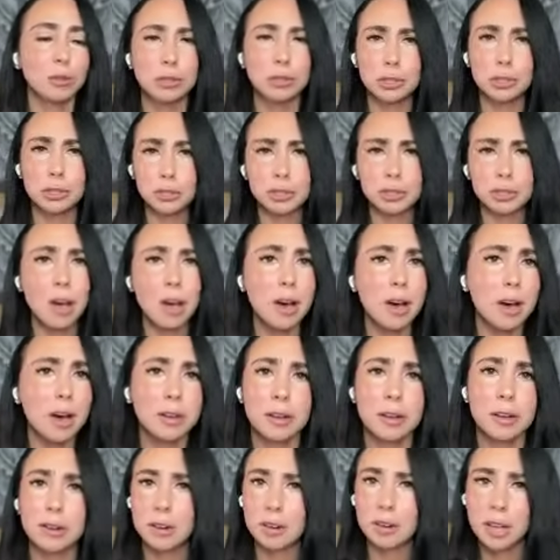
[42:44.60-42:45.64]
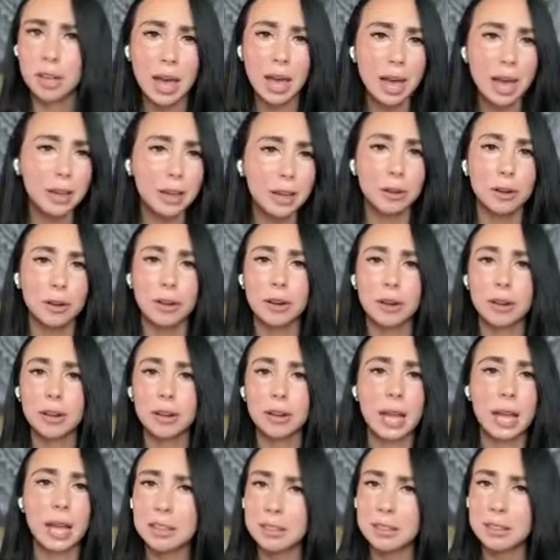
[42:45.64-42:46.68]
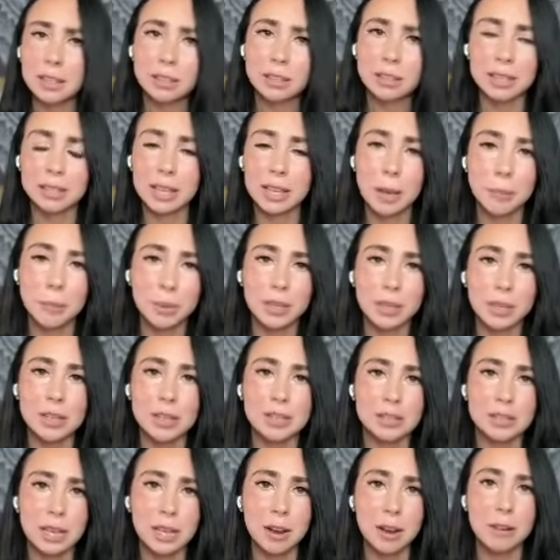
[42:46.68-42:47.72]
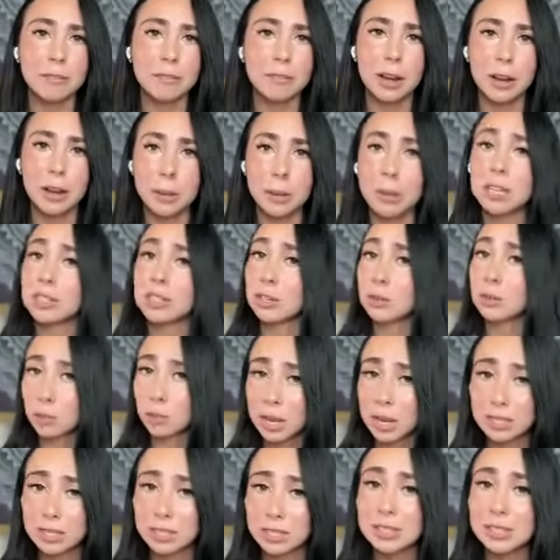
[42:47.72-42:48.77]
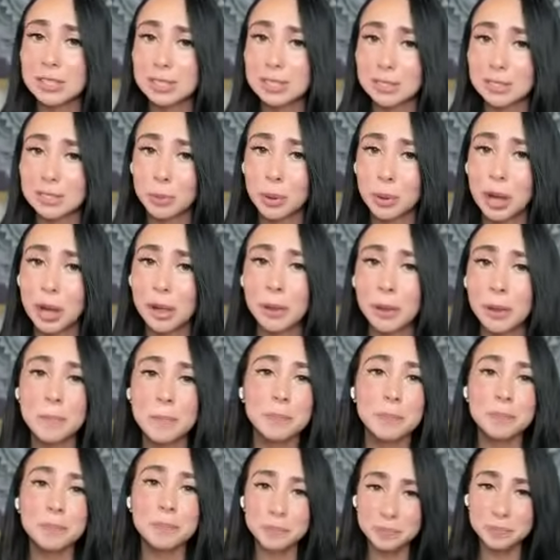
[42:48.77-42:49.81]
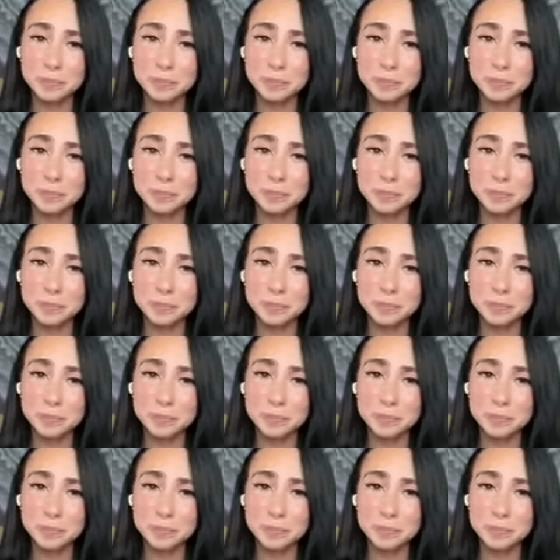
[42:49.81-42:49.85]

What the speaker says: hold your dog or your cat or anything like that because they are very much in resonance as well.